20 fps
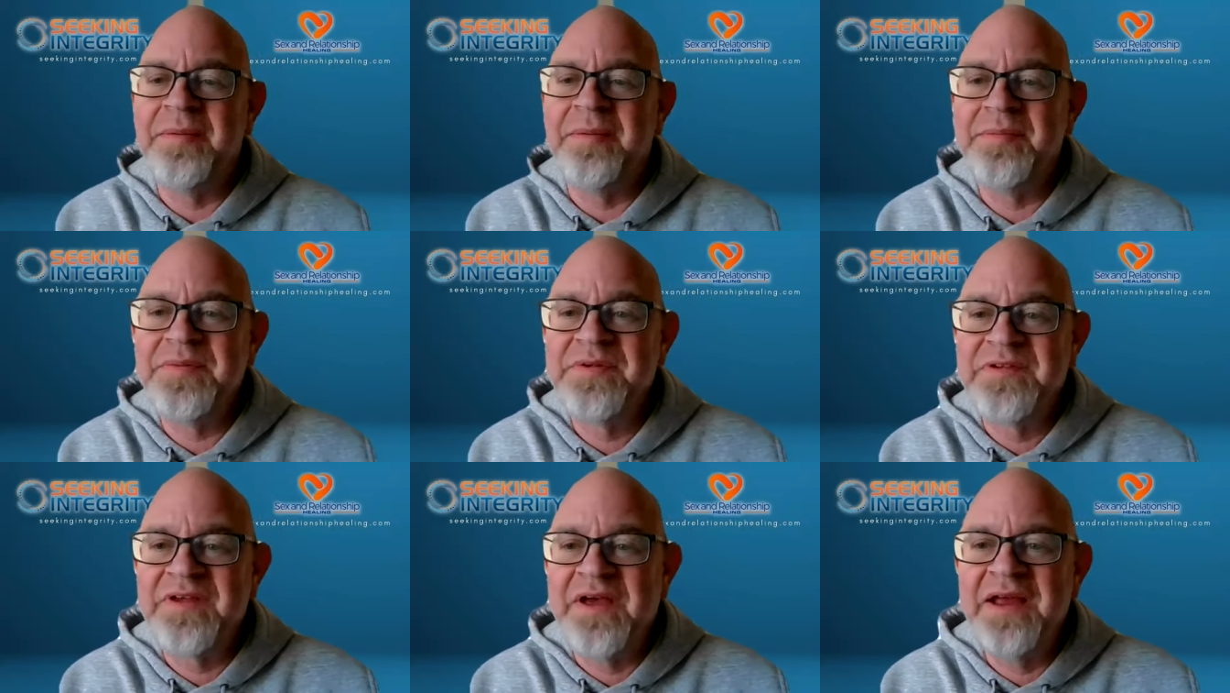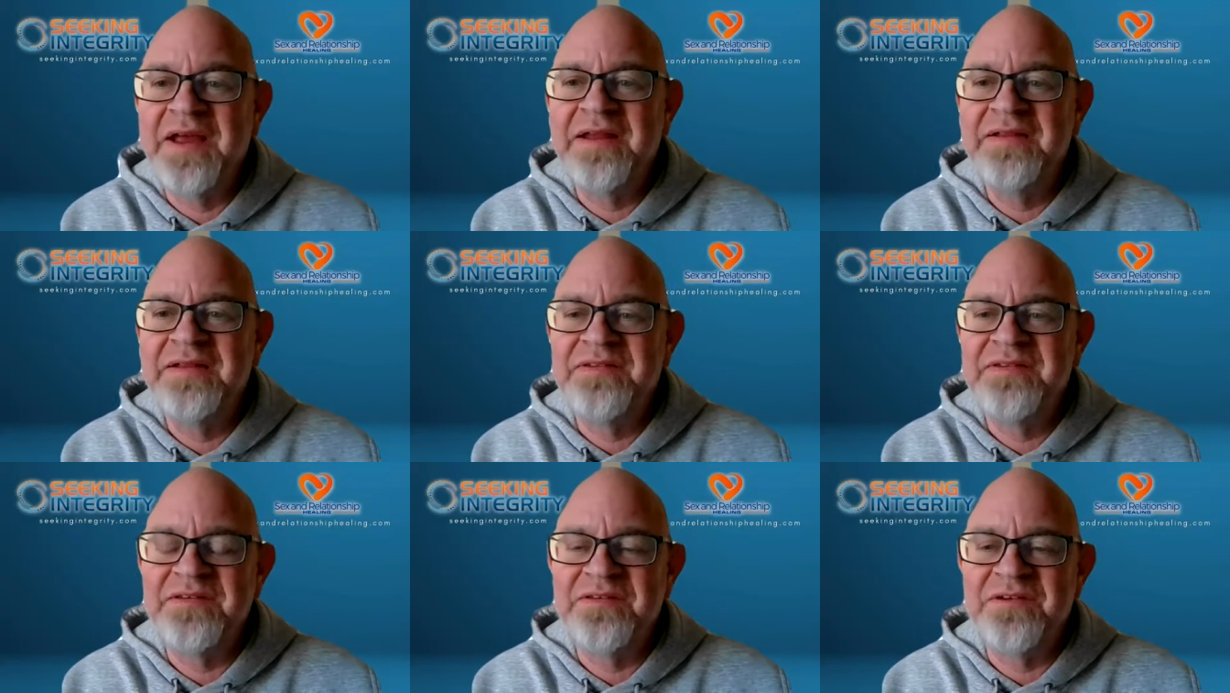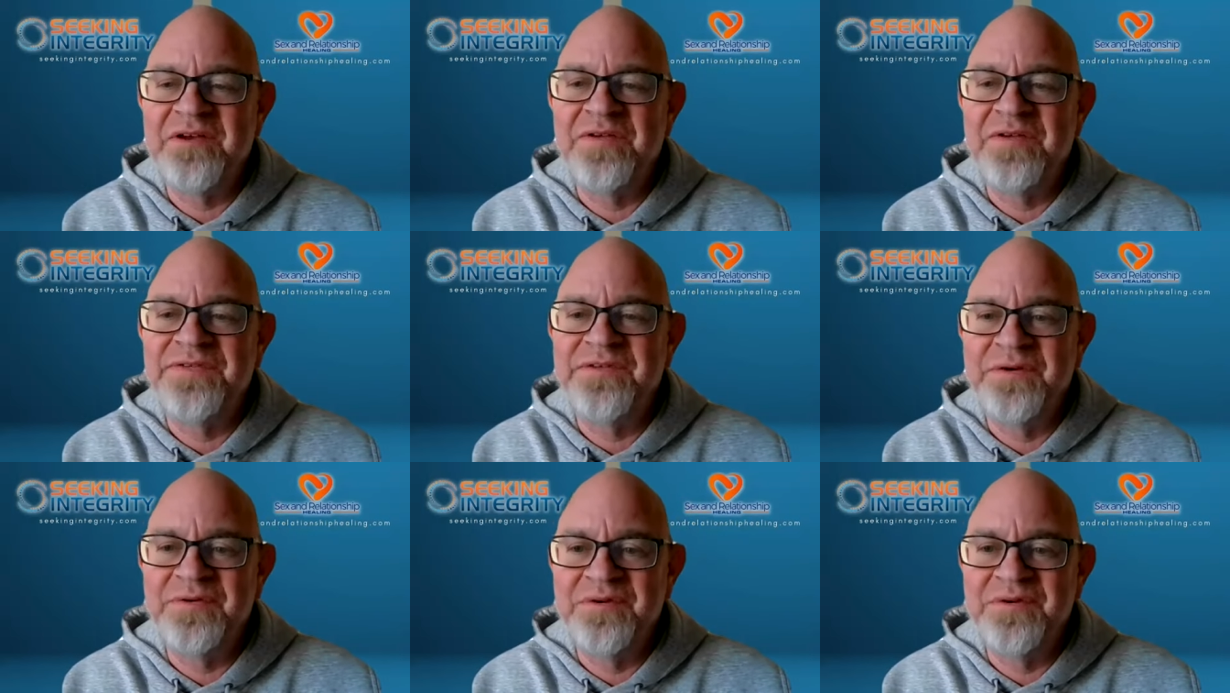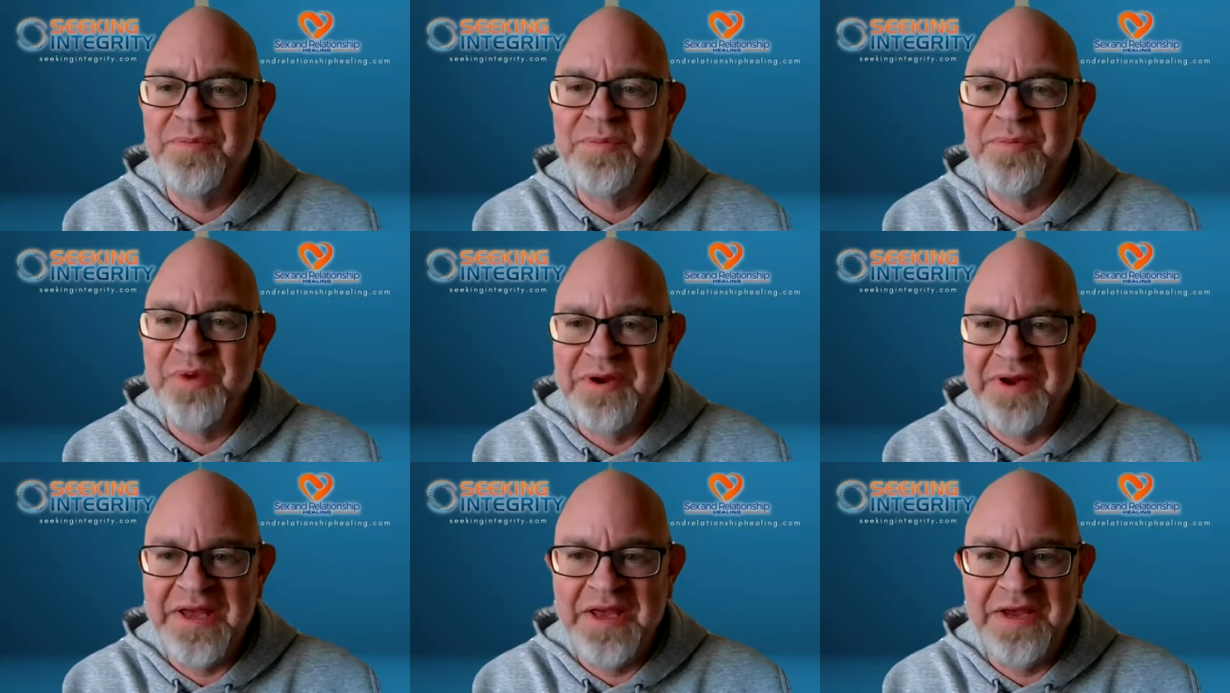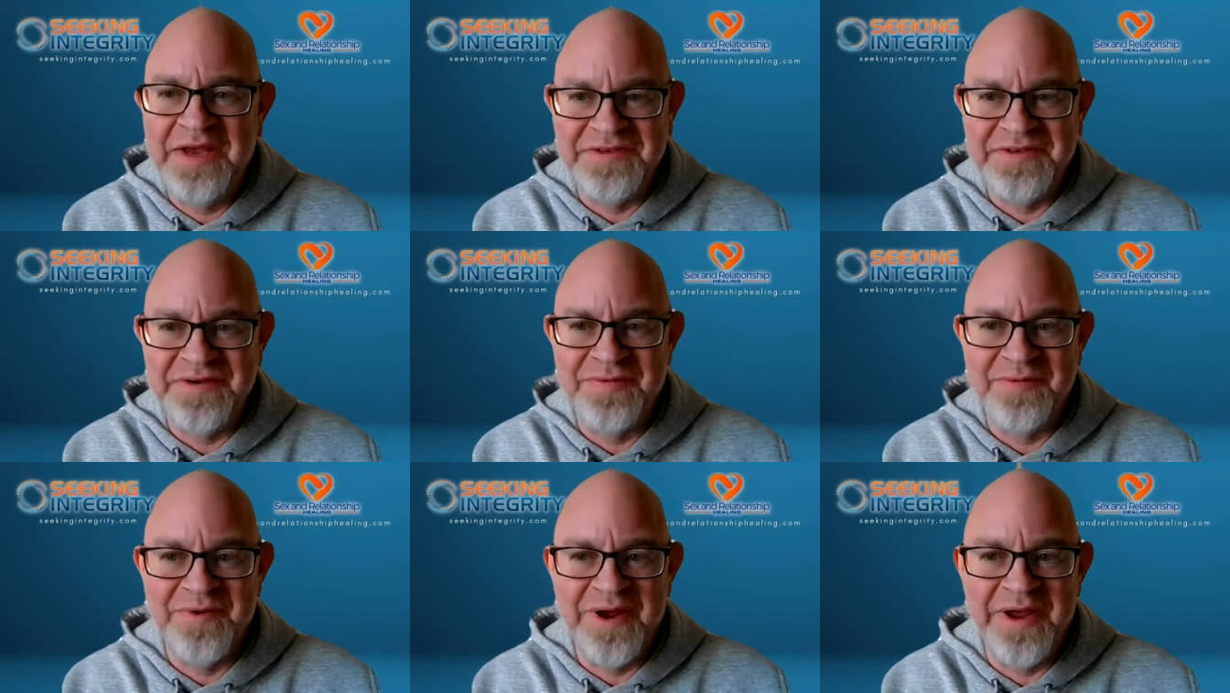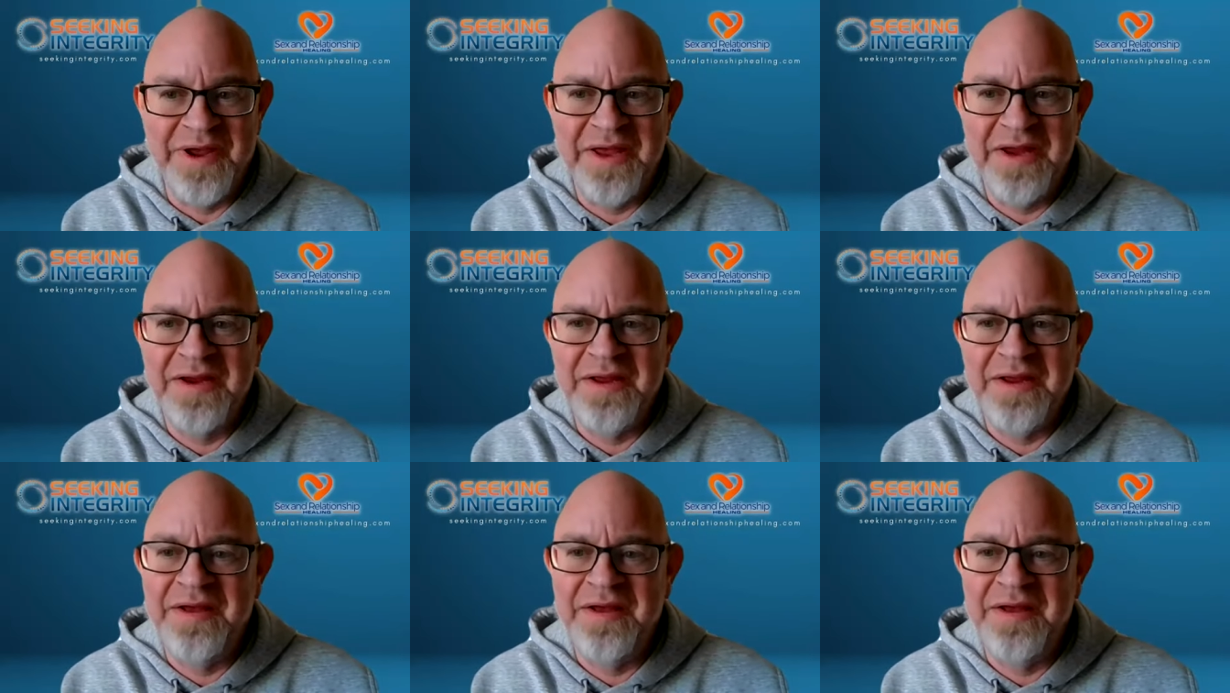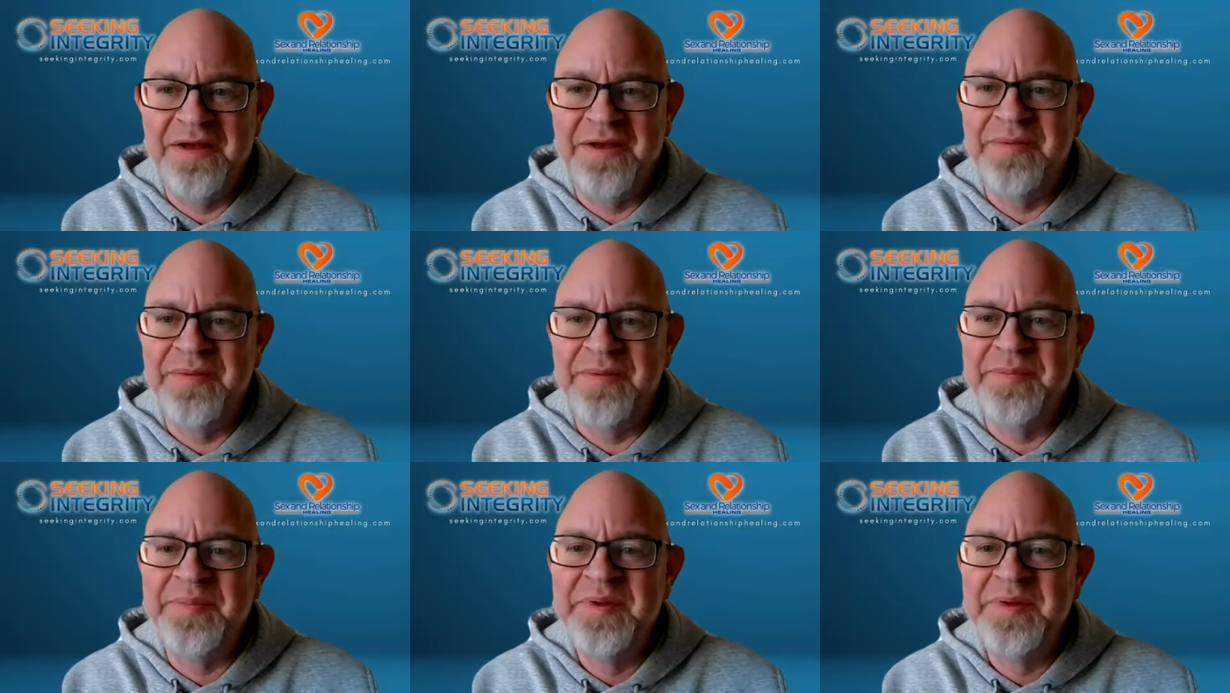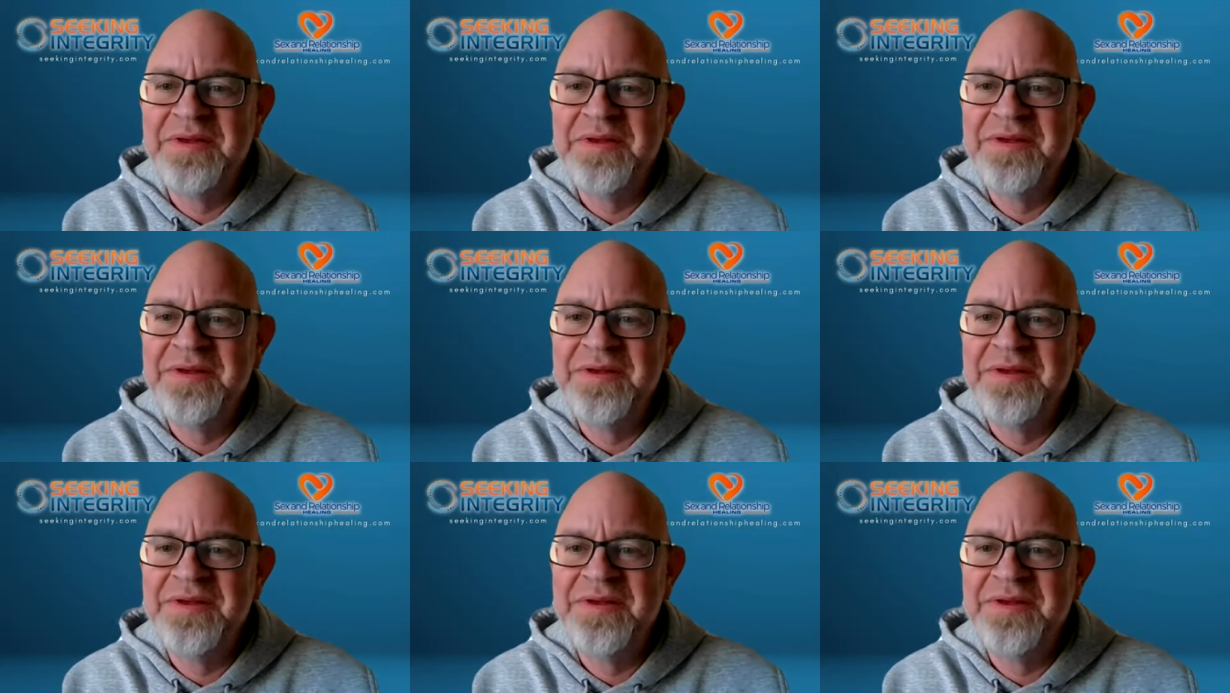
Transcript: um, silence is also communication right um,